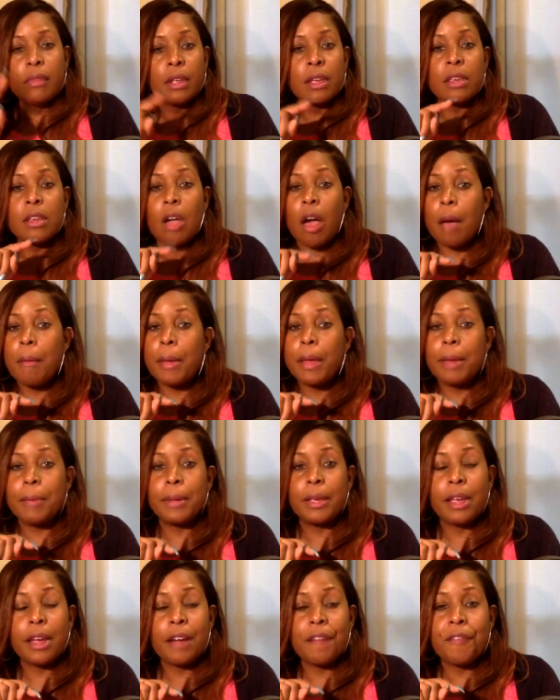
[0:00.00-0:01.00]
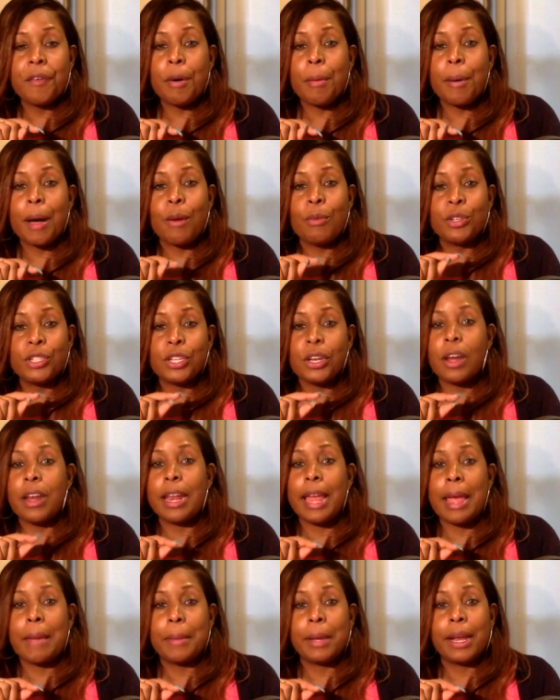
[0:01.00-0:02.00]
Y'all better be careful about what y'all
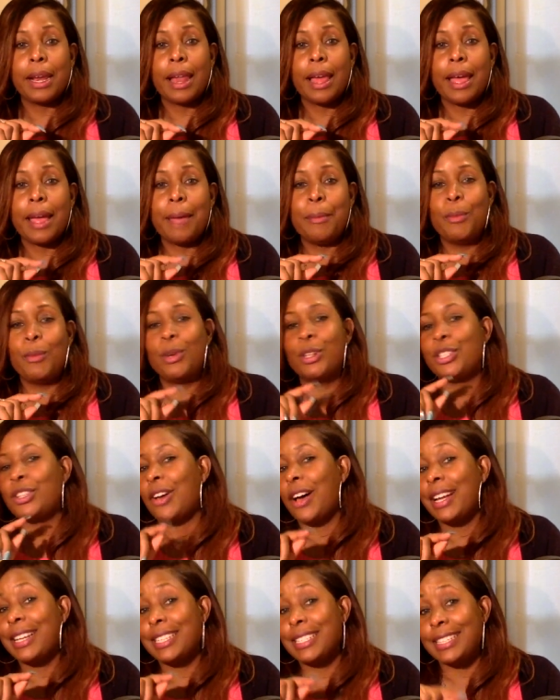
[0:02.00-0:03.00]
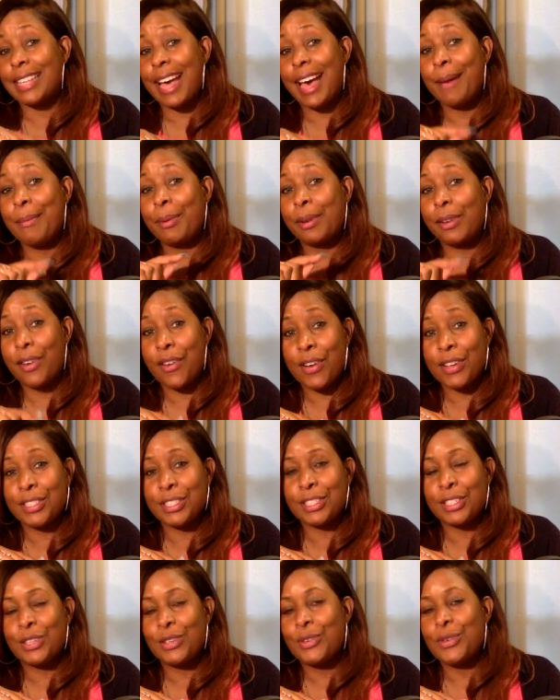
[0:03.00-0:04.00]
name and claim, what y'all decide belongs
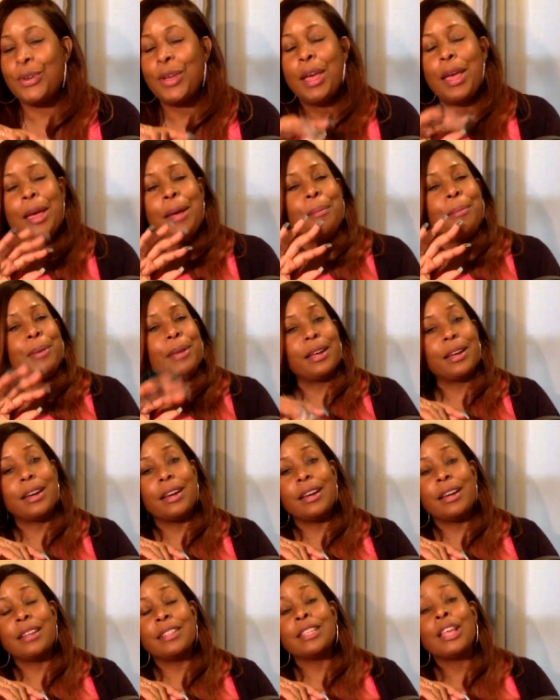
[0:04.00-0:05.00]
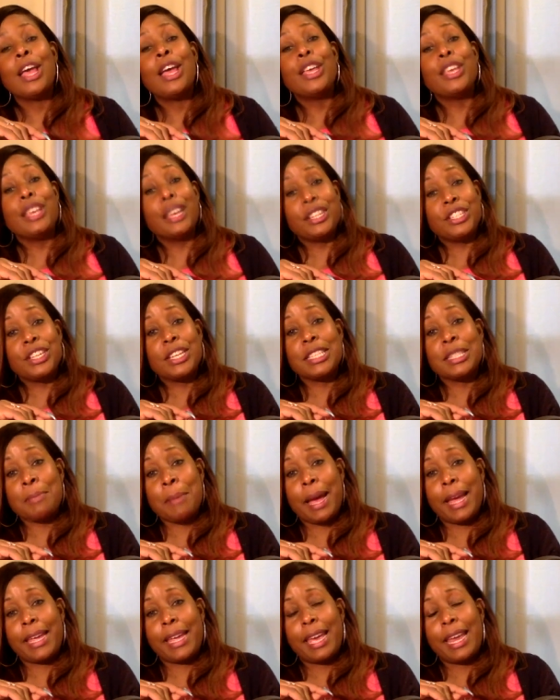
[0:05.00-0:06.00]
to you, because you just
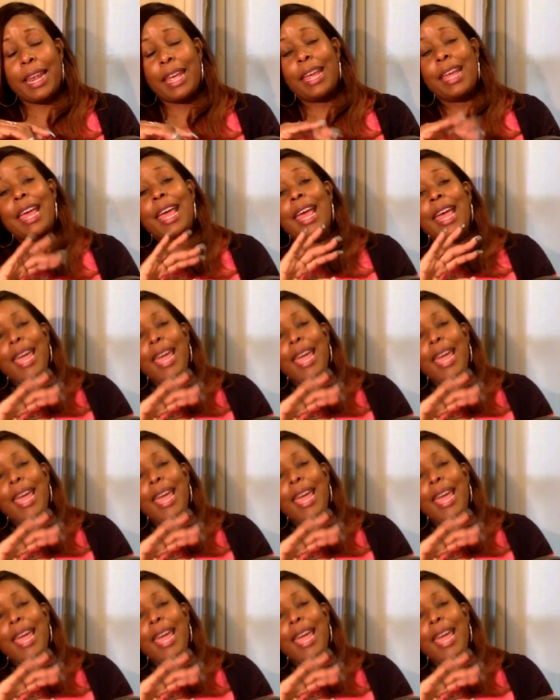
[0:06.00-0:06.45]
might get it."